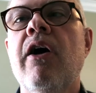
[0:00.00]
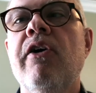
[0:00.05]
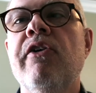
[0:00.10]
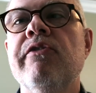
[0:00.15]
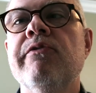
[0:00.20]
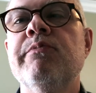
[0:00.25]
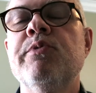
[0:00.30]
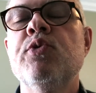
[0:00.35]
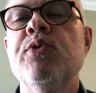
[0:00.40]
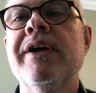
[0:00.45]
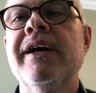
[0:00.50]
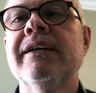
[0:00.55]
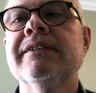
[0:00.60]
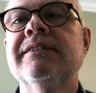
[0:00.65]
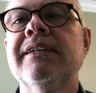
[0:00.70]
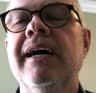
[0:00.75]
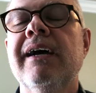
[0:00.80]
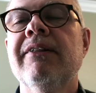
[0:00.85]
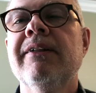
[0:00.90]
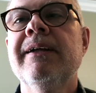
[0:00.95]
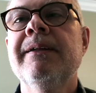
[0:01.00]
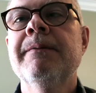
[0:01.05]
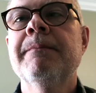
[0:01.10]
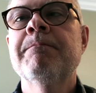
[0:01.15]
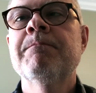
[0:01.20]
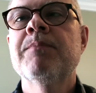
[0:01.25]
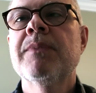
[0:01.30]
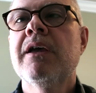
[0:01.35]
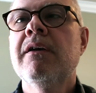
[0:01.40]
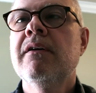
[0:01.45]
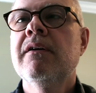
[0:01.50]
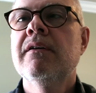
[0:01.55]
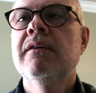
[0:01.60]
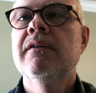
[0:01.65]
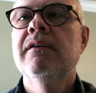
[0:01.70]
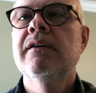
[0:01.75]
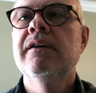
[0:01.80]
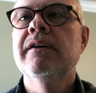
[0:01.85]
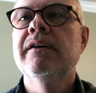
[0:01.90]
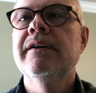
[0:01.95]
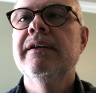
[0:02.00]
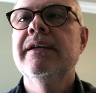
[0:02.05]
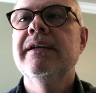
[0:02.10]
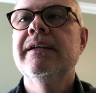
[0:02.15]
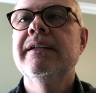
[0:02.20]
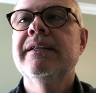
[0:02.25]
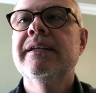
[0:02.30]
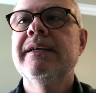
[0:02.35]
of Phuket, Thailand. It